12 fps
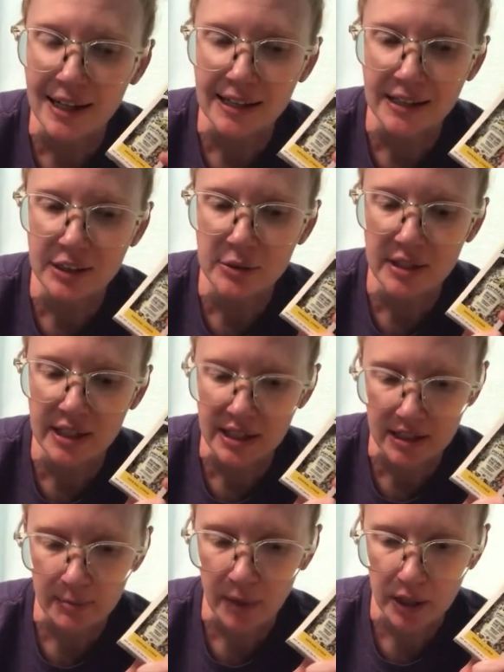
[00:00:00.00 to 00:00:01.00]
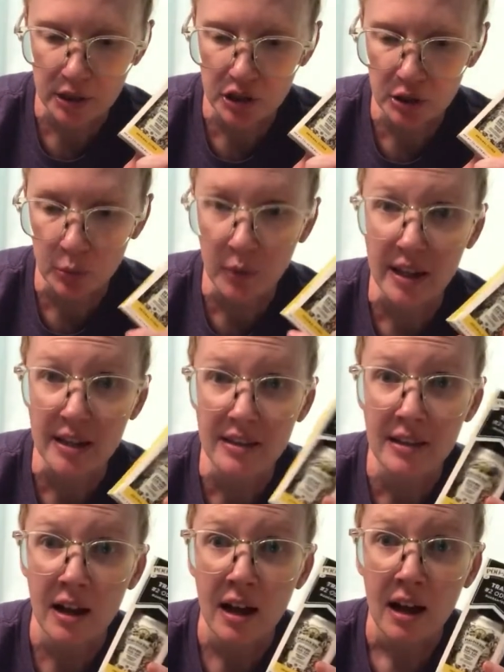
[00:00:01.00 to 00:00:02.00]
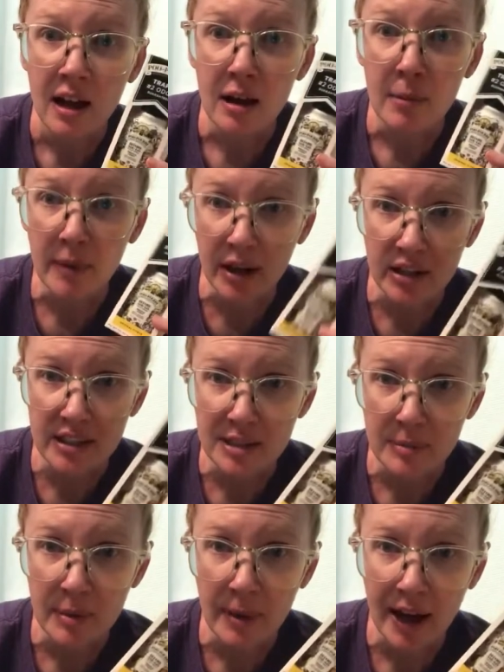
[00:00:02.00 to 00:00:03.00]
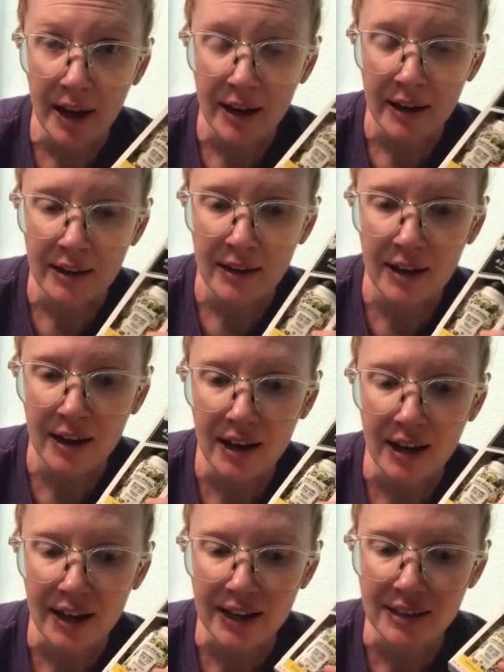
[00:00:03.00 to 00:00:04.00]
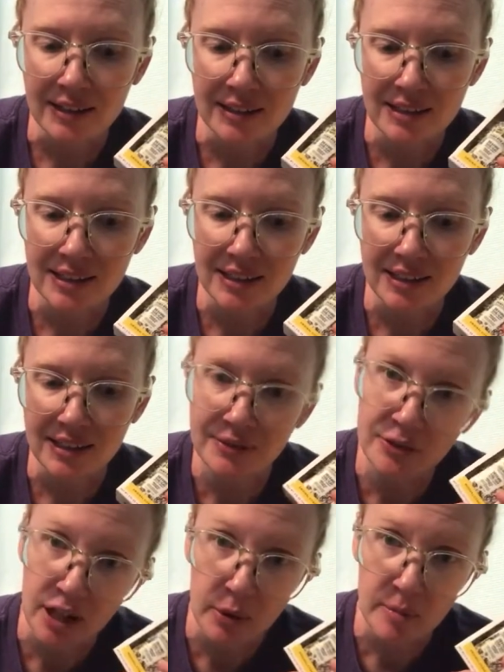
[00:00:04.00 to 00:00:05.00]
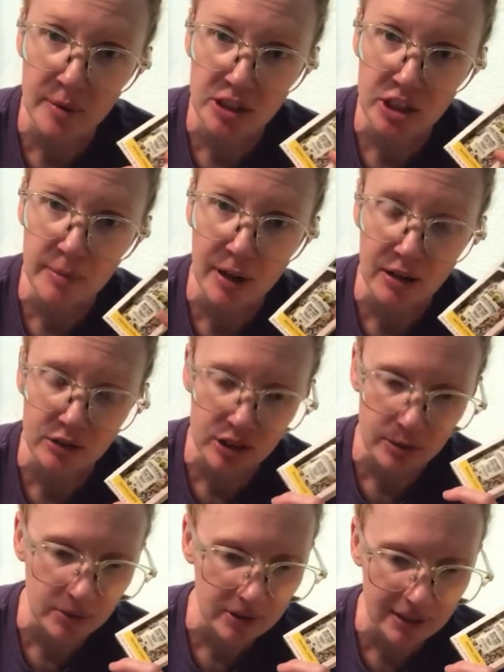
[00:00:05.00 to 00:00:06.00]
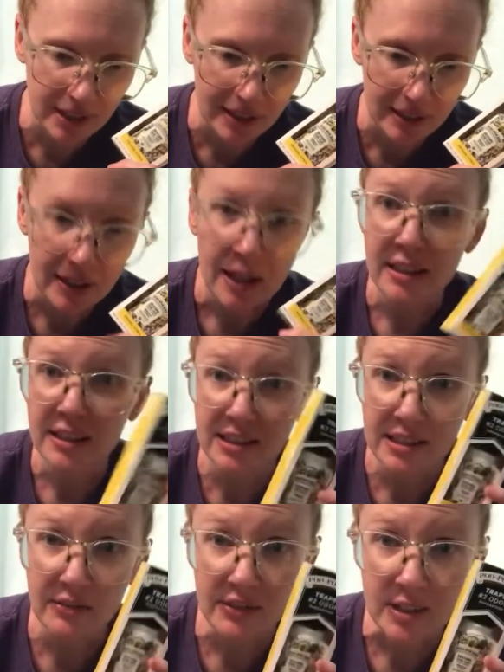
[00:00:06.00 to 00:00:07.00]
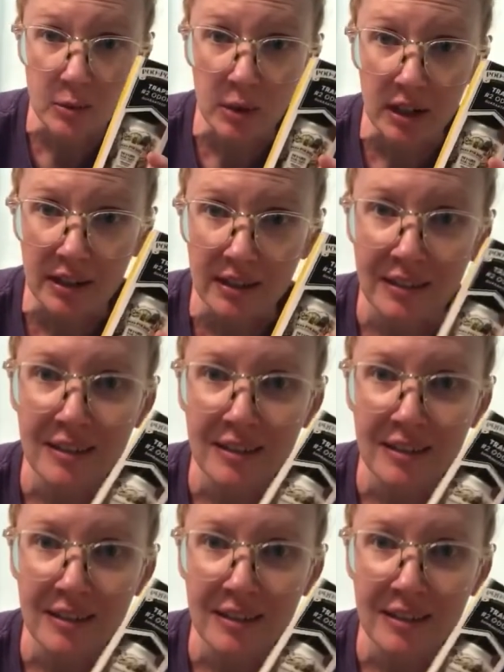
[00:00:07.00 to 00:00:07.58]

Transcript: I didn't use it as much with my ostomy bag, and even now with my J pouch, I will say this stuff does work,